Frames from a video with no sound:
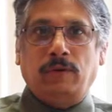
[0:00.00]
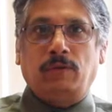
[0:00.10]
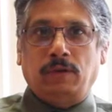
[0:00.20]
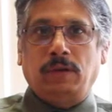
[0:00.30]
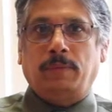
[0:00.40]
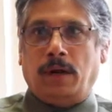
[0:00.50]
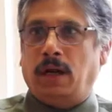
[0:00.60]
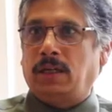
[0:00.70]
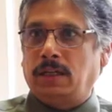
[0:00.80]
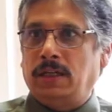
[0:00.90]
how good the
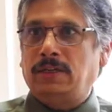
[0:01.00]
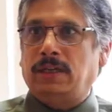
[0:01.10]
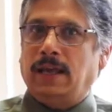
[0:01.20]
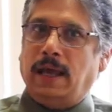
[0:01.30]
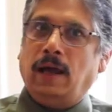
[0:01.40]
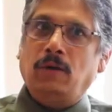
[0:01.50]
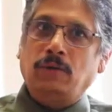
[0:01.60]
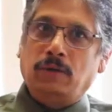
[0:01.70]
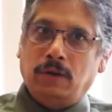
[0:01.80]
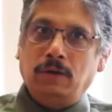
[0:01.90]
product is and
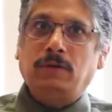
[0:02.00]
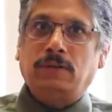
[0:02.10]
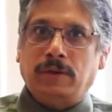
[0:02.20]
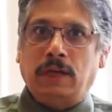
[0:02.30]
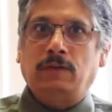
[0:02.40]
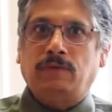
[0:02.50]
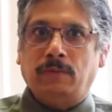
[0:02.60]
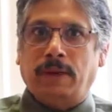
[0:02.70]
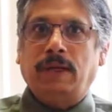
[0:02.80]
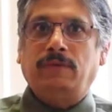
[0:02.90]
how good the value
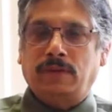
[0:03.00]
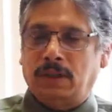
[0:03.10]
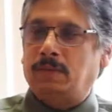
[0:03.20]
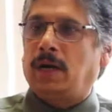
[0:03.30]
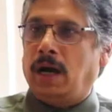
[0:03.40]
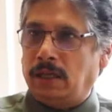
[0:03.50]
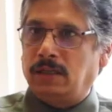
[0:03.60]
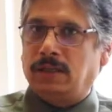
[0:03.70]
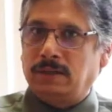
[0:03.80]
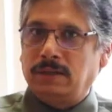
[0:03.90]
for money for that
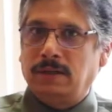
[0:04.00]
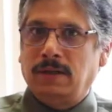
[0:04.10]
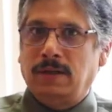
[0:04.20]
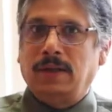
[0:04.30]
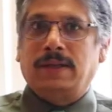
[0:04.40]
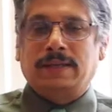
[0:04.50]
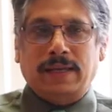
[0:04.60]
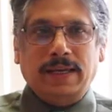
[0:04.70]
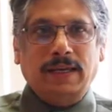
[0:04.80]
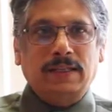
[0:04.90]
product is.
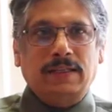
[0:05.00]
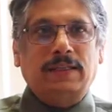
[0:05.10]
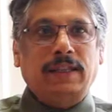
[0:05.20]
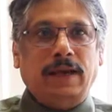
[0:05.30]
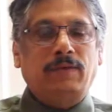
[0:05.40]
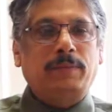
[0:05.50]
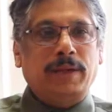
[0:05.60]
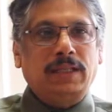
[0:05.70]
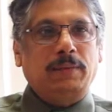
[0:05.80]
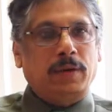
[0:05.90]
Second is that they have to
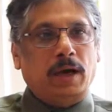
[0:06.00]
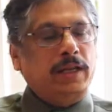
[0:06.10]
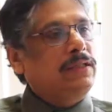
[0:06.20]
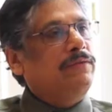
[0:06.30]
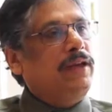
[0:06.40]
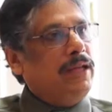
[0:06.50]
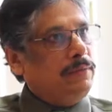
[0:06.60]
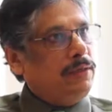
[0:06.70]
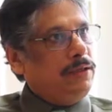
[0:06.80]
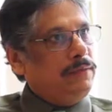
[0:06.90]
make the product
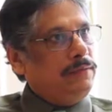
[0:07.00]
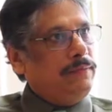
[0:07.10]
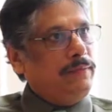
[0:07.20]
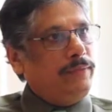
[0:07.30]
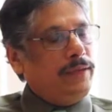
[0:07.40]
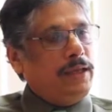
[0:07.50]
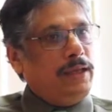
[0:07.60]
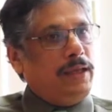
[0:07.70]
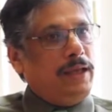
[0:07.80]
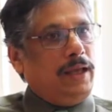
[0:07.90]
available.
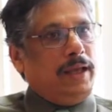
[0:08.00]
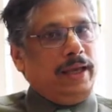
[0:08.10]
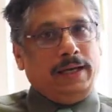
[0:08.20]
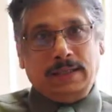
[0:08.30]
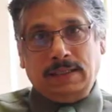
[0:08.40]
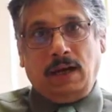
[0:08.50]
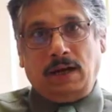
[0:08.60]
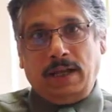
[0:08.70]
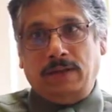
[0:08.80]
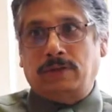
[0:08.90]
It is
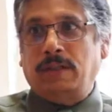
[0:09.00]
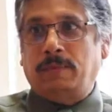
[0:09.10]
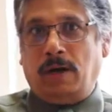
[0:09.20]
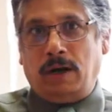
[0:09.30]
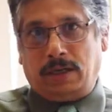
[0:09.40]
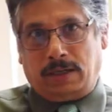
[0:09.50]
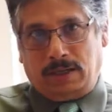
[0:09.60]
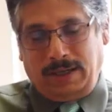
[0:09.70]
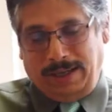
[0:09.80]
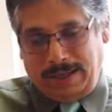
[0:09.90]
not like you say the
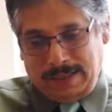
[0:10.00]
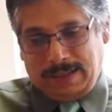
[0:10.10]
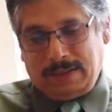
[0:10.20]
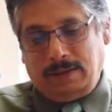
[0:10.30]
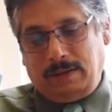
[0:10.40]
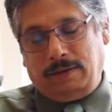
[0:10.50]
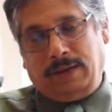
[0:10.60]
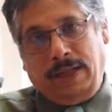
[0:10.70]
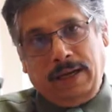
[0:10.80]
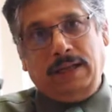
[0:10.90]
product is
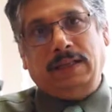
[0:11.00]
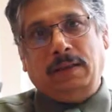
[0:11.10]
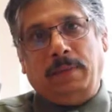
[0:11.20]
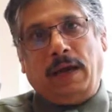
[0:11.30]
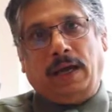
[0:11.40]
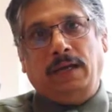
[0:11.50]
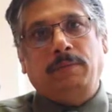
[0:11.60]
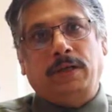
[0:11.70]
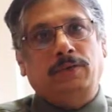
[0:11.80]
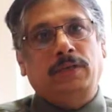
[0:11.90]
there in the
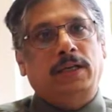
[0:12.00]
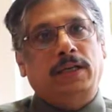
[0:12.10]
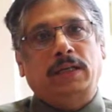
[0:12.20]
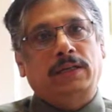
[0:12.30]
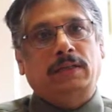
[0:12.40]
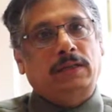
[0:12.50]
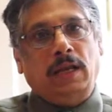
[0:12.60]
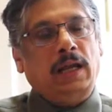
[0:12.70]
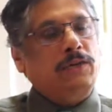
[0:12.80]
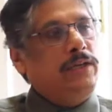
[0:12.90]
market, but you see it is
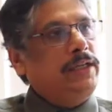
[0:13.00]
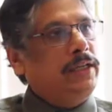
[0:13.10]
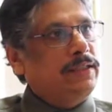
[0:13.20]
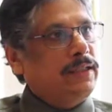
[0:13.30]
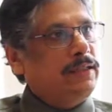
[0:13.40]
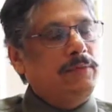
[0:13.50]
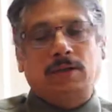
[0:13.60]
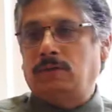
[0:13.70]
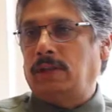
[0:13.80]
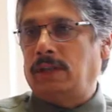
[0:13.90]
not really
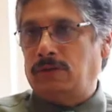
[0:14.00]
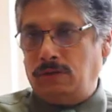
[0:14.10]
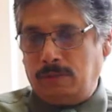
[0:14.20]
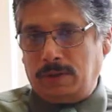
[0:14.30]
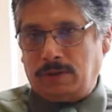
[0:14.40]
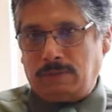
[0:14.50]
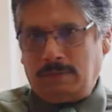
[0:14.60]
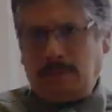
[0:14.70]
accessible to the consumers.